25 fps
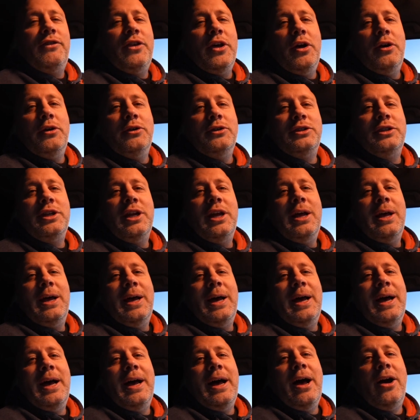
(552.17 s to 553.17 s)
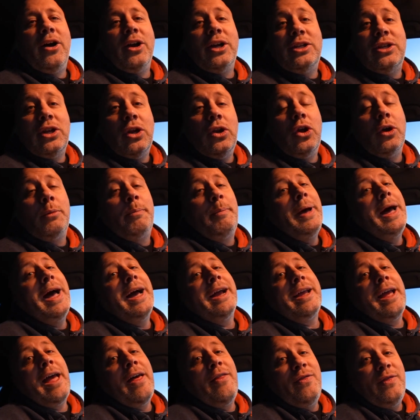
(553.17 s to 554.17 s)
those, uh, I'll get to look
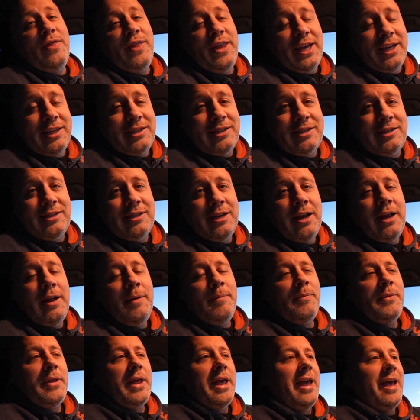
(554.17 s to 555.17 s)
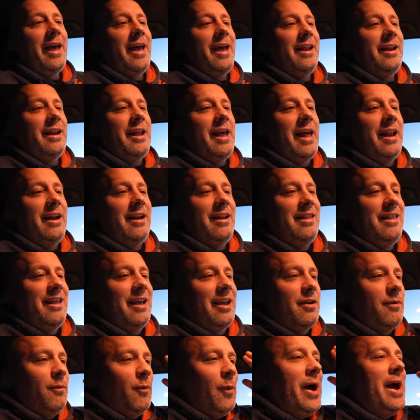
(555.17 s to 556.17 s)
back at this and and
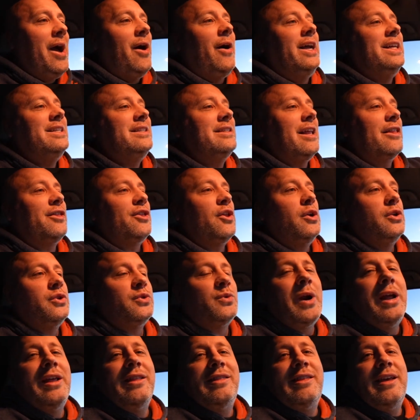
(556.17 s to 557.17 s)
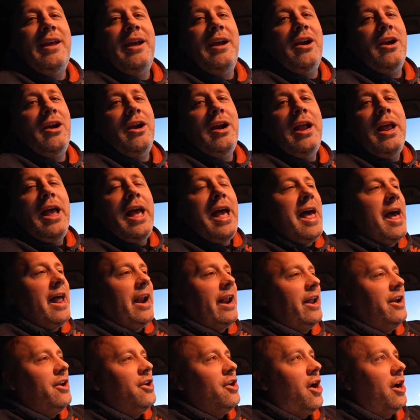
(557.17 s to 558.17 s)
think, wow, I set those right there, and
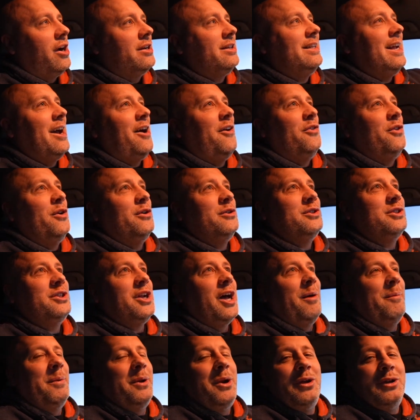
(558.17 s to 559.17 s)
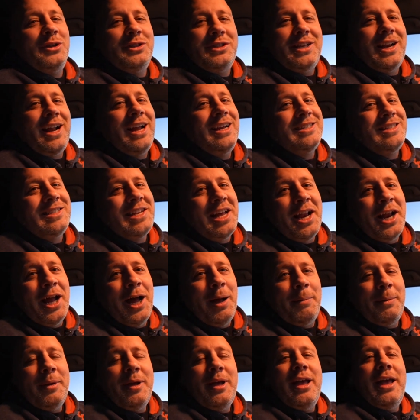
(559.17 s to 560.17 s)
I knocked down those dominoes that I set
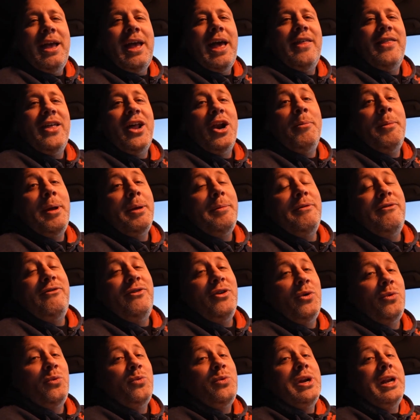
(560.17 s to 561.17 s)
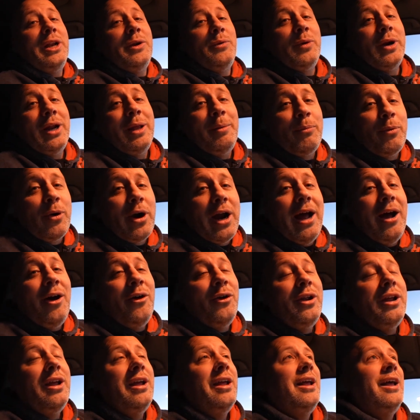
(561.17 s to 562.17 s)
up, and that'll make me feel really really
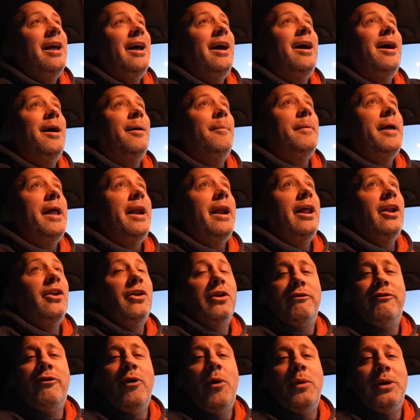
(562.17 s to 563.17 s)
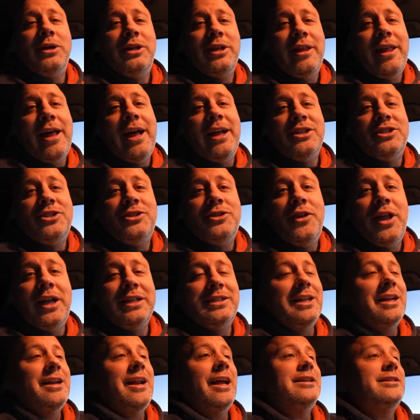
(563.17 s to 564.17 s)
proud. Um, and I look forward to that. So
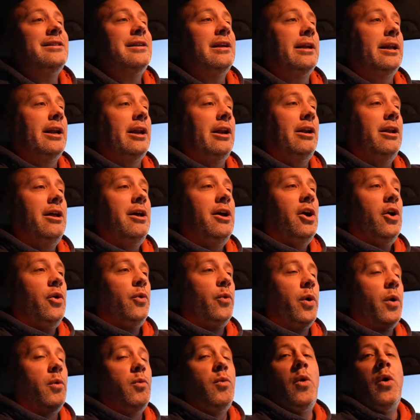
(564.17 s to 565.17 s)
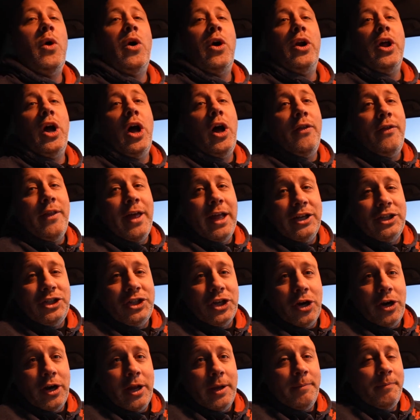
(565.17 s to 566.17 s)
that's a nice little reward on that
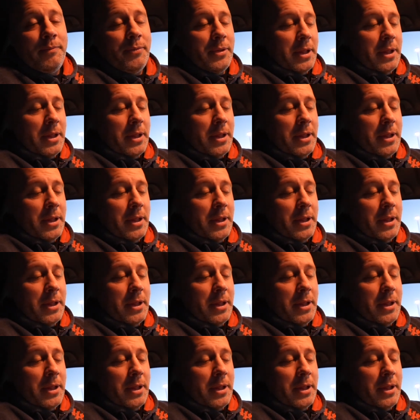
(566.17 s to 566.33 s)
journey.